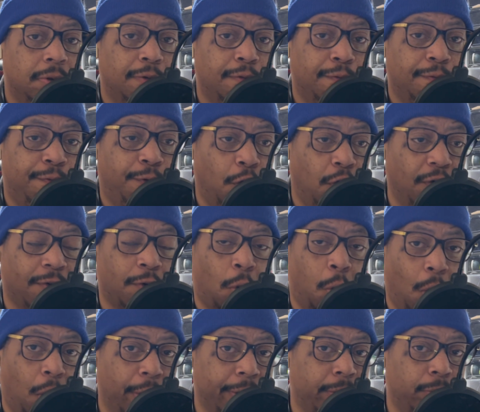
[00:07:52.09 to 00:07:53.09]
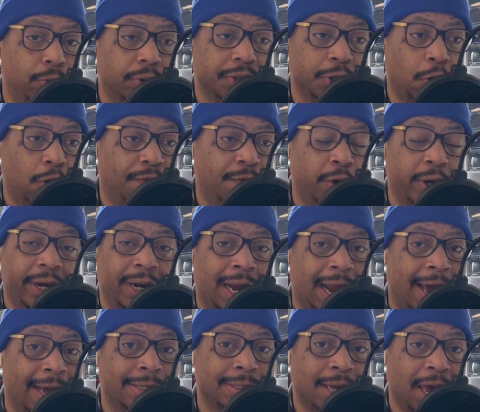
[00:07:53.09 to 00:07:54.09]
4th quarter was over in the
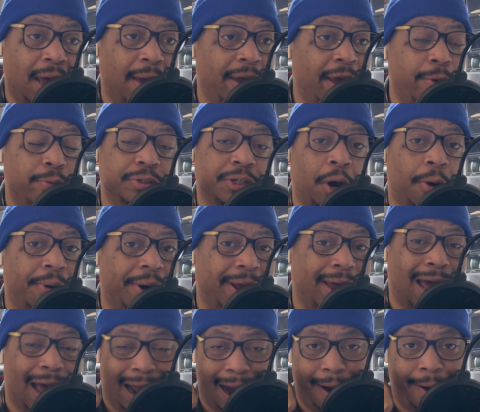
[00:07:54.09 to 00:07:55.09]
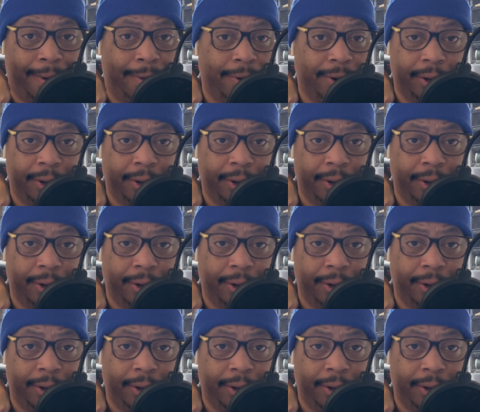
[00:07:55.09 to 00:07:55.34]
last game. He was already hired.